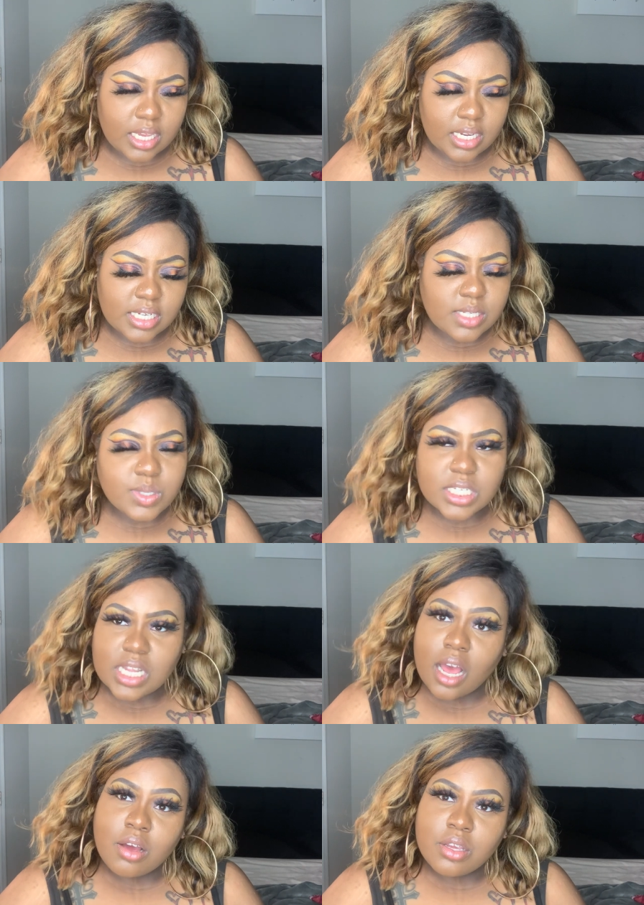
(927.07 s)
And Issa was just
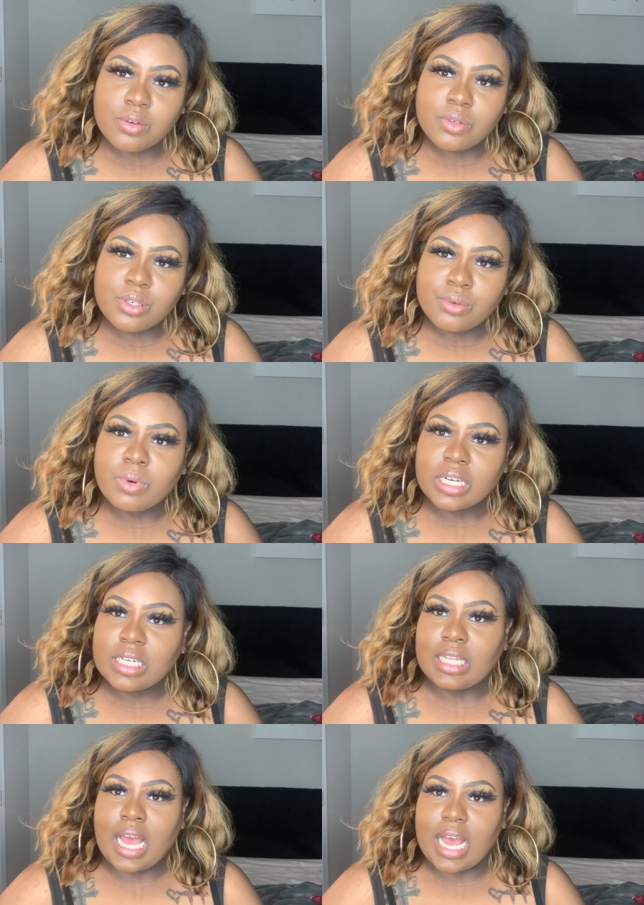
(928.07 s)
like, oh, you, you work
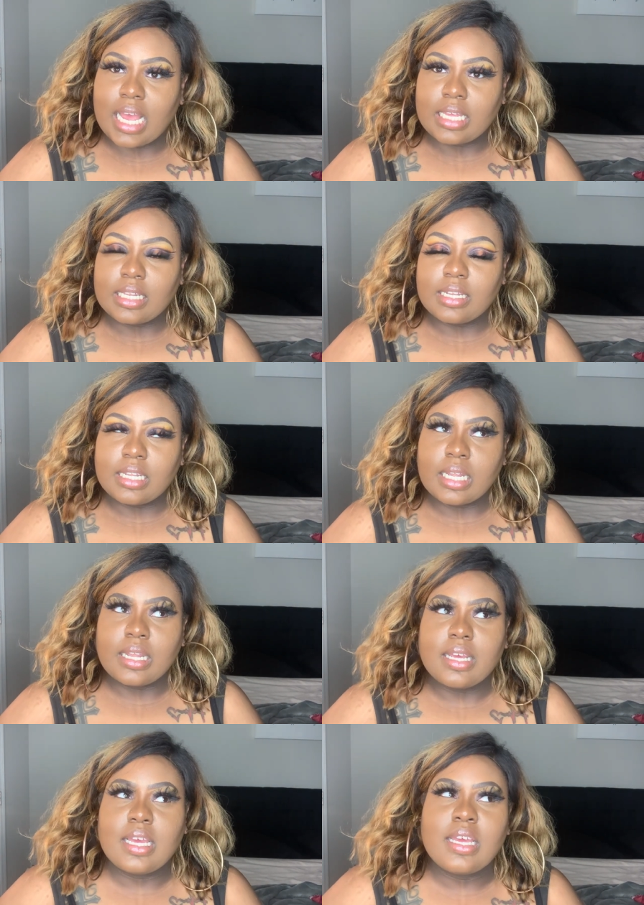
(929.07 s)
a lot.
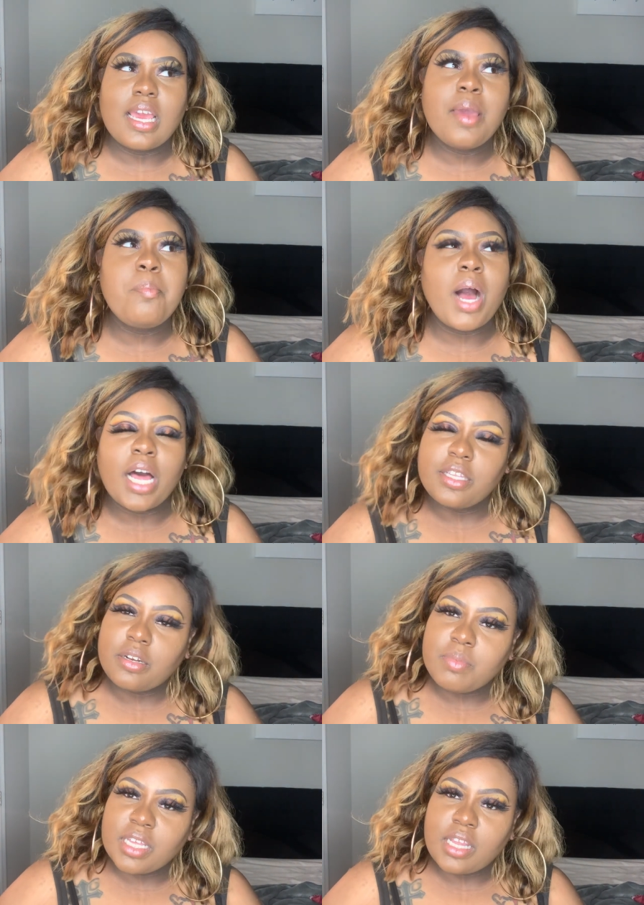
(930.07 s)
It
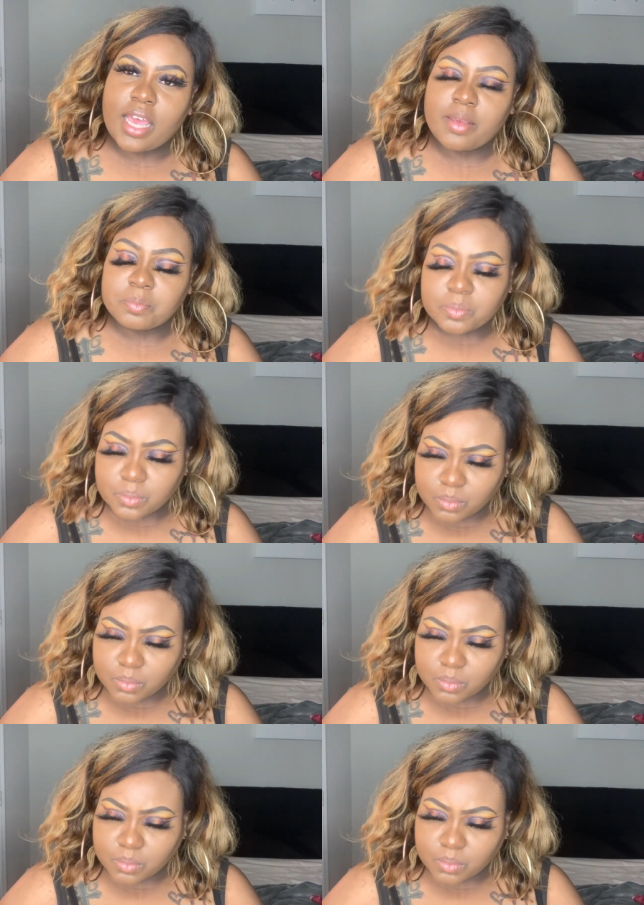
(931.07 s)
bothered me that